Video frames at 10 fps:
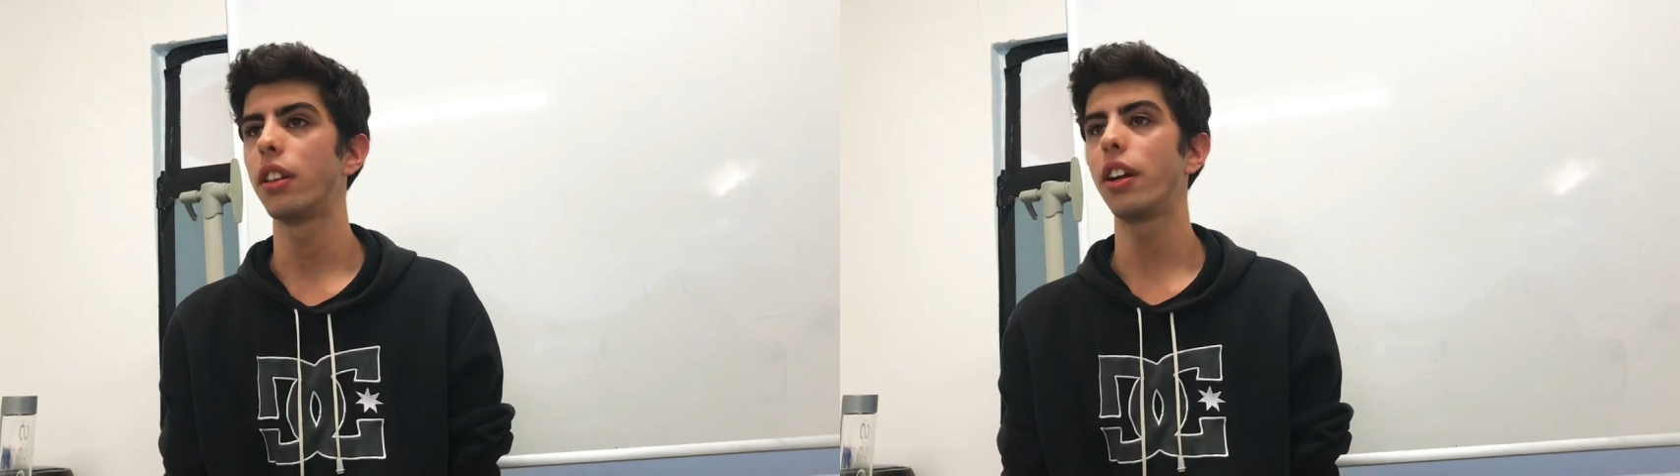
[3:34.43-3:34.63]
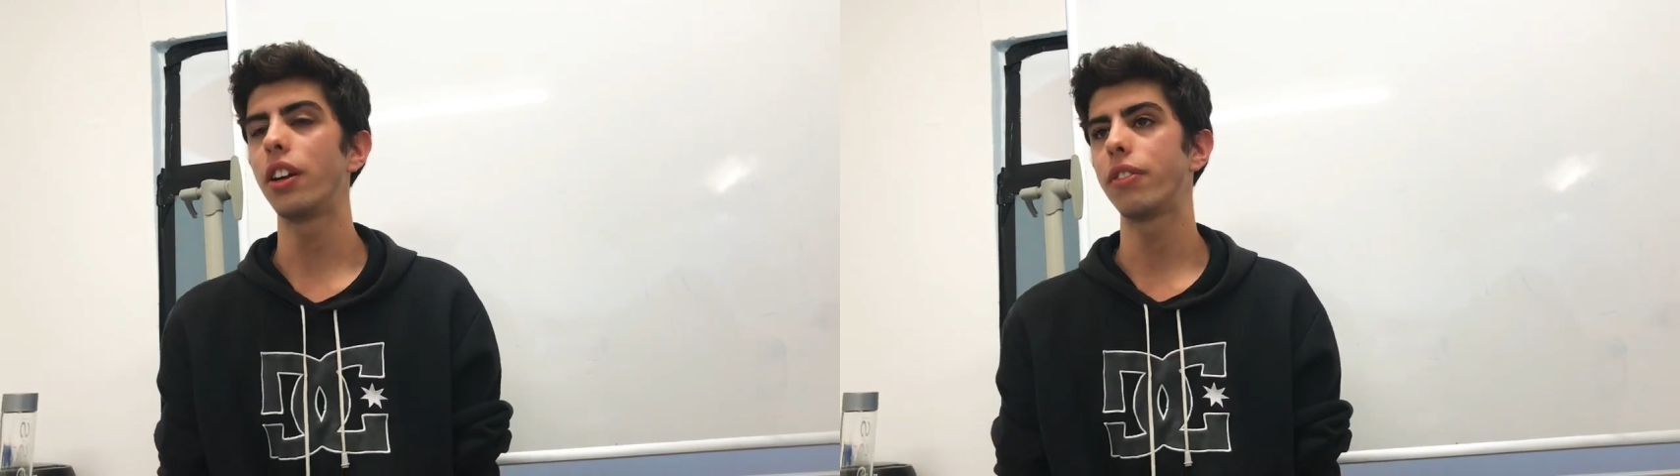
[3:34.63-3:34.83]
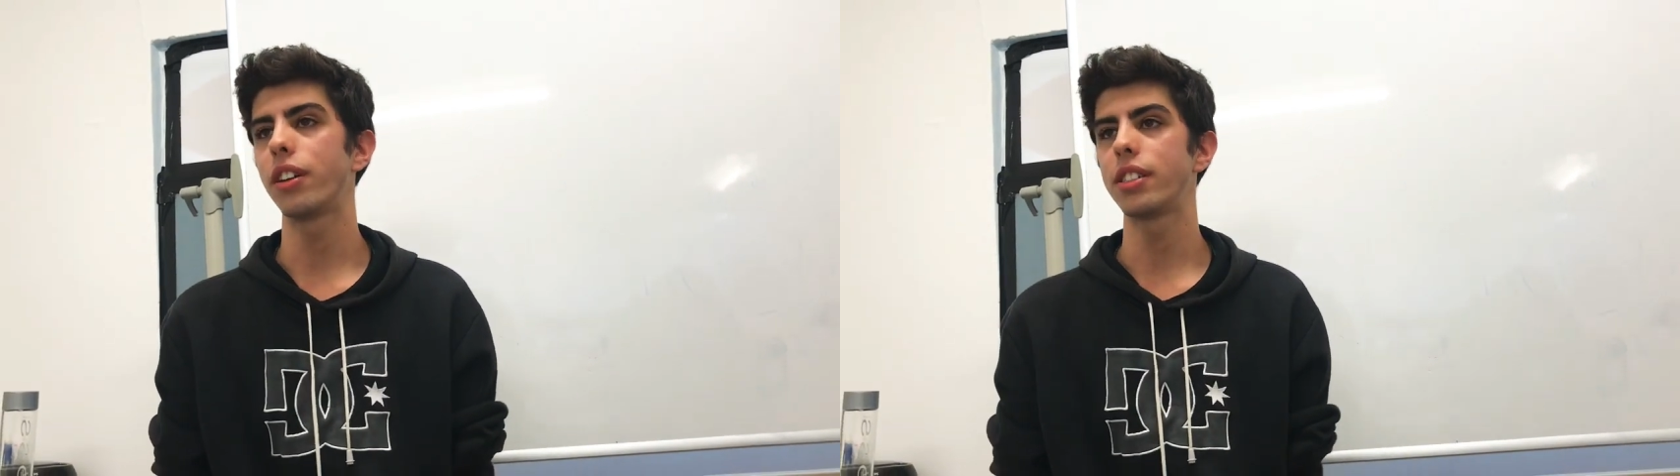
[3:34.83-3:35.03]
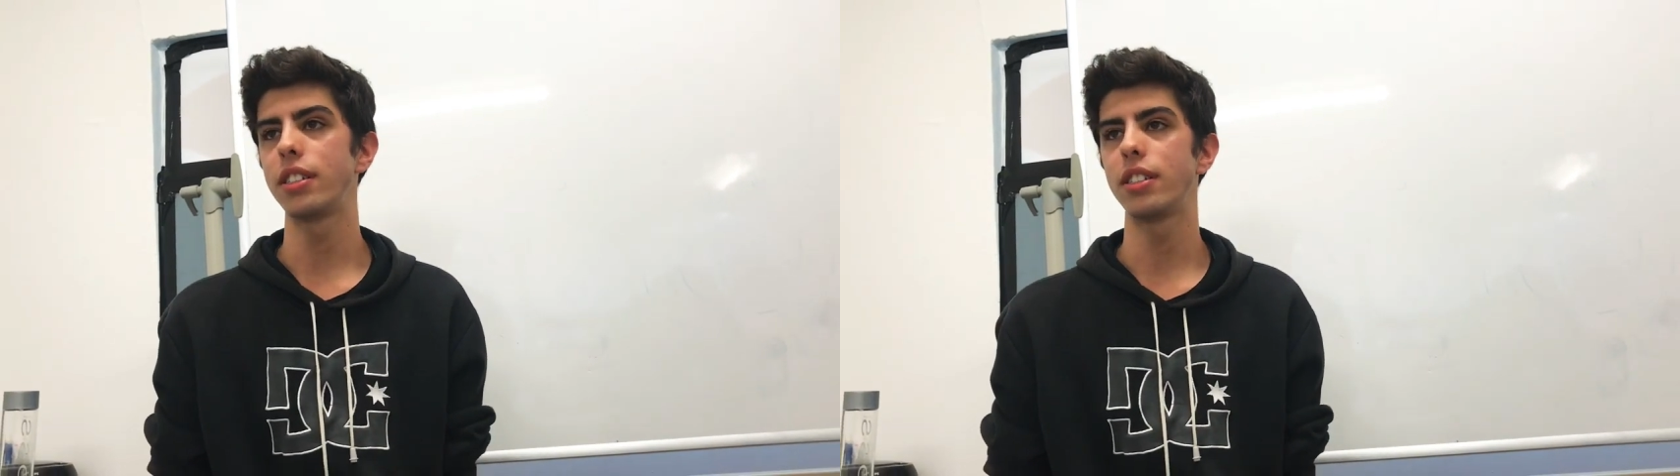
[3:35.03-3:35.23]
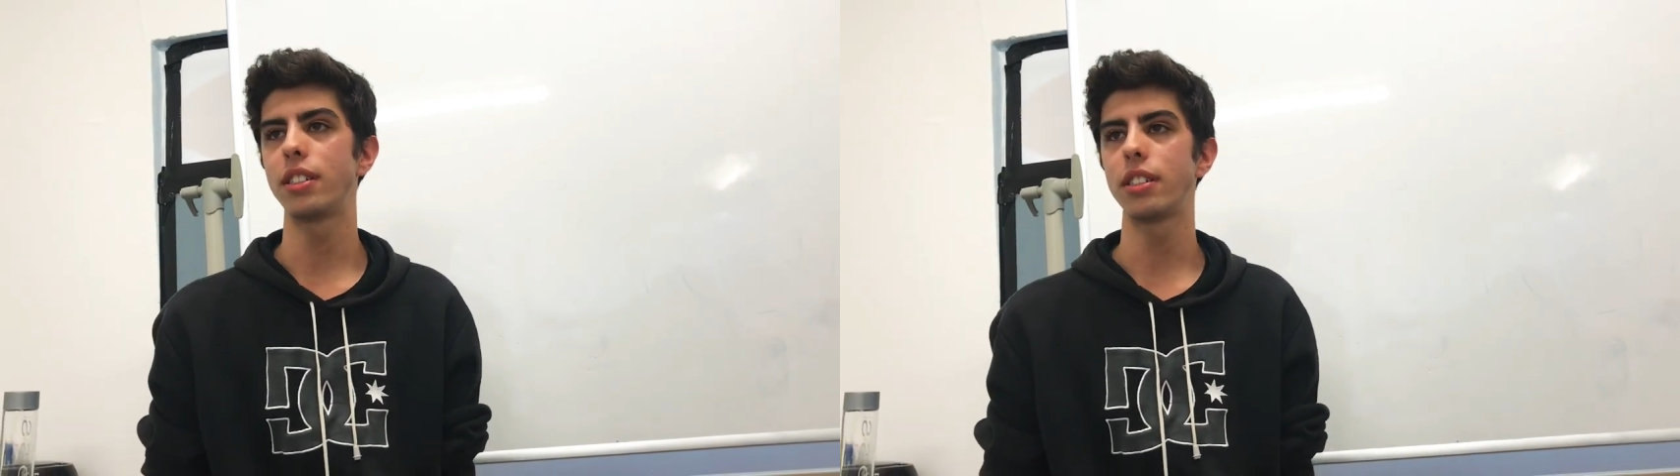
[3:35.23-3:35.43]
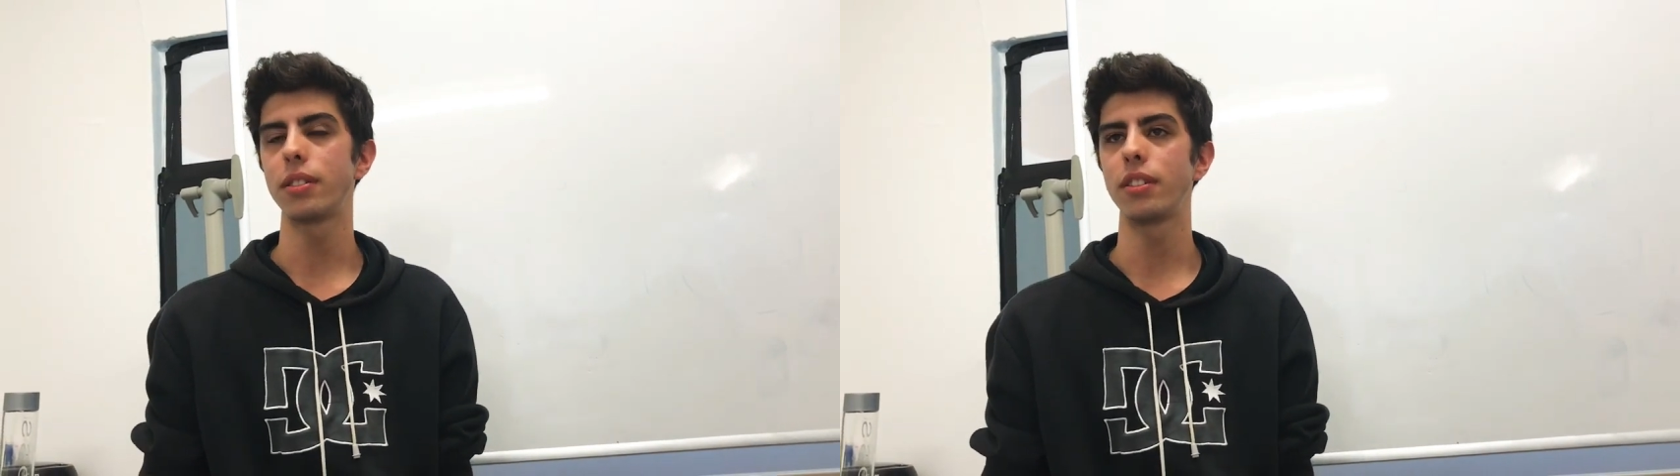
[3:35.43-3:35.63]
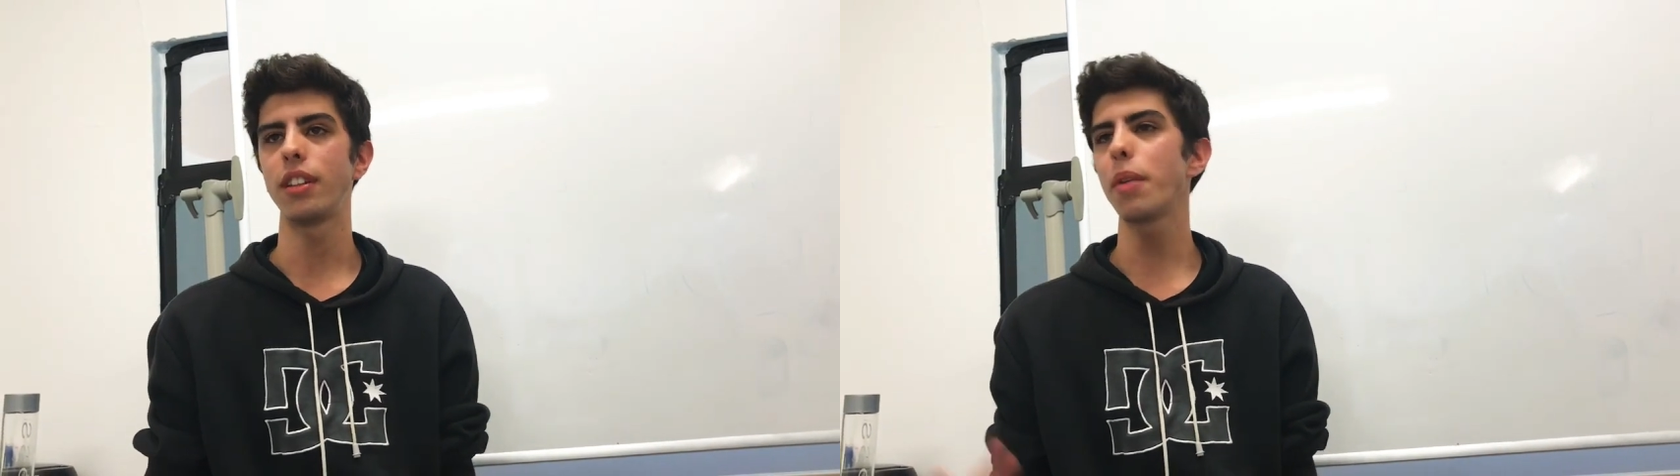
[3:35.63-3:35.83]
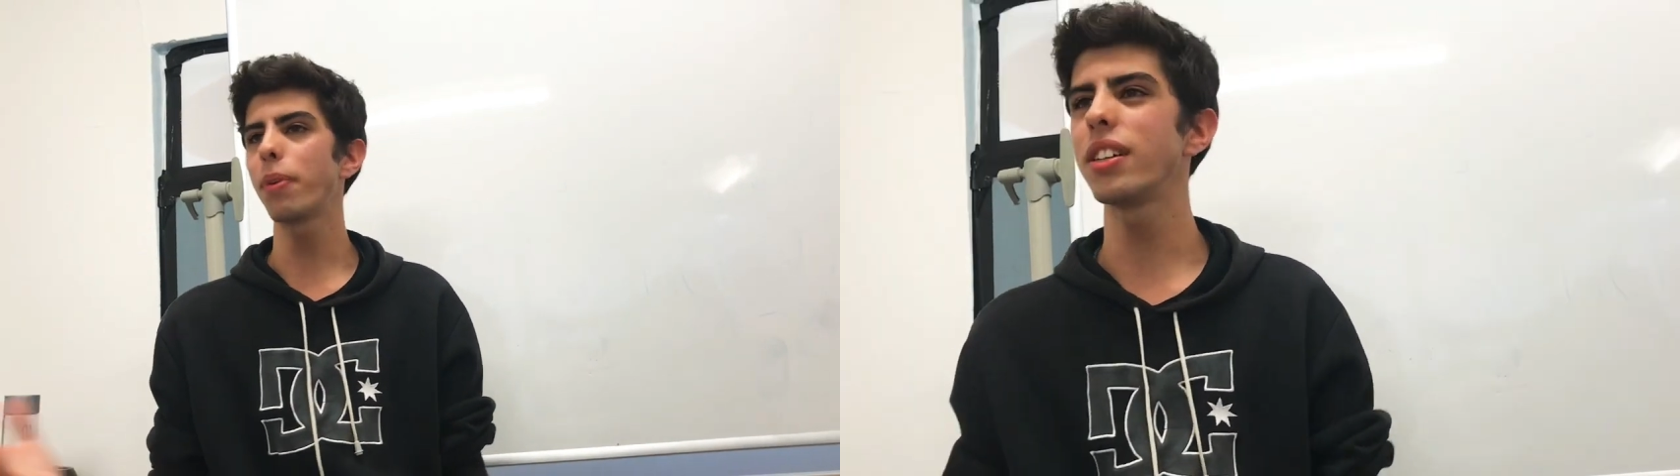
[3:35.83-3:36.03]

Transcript: The universe is not